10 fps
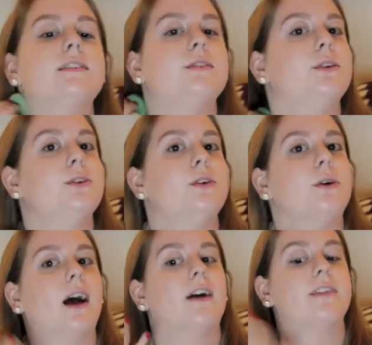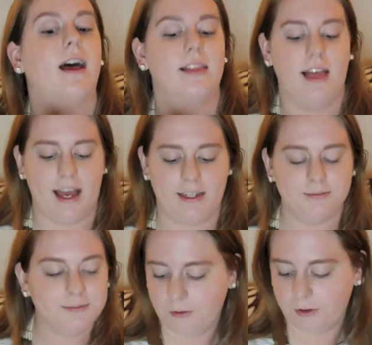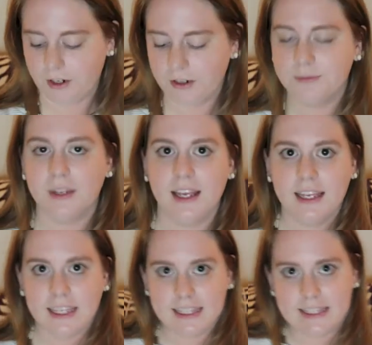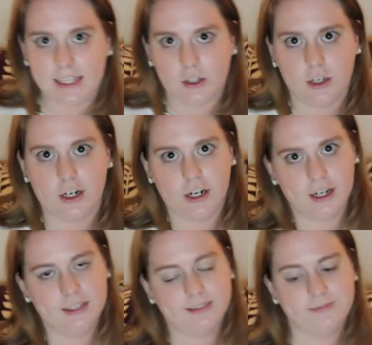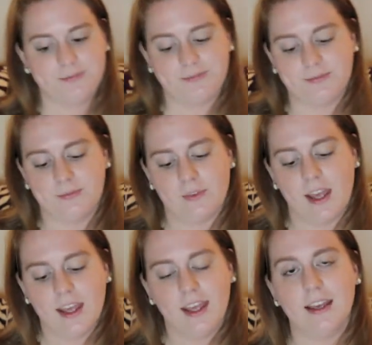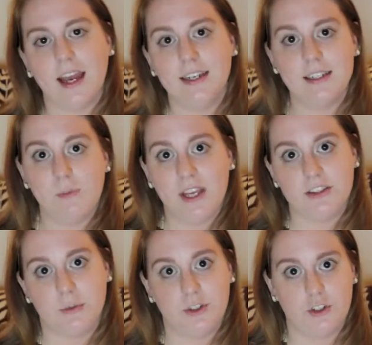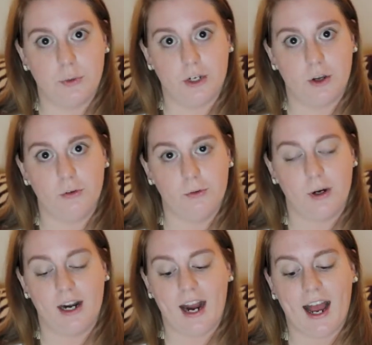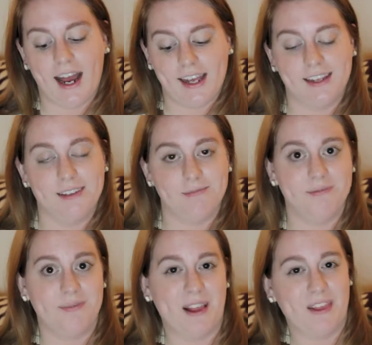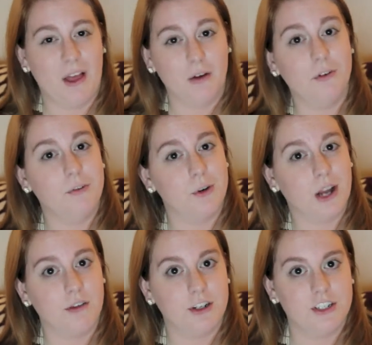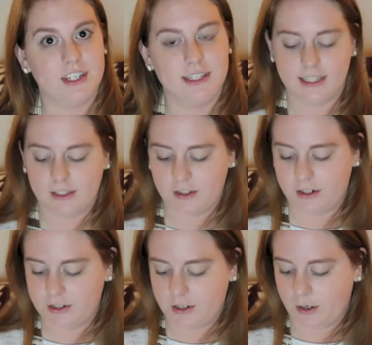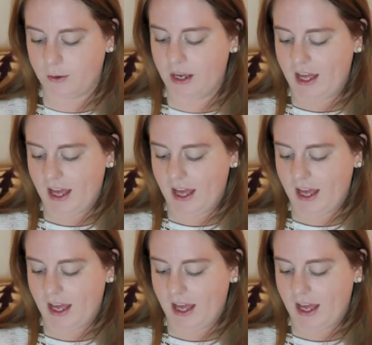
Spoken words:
so you don't have that line. For concealer, kind of depends on what you want to go for. I love a full coverage concealer, so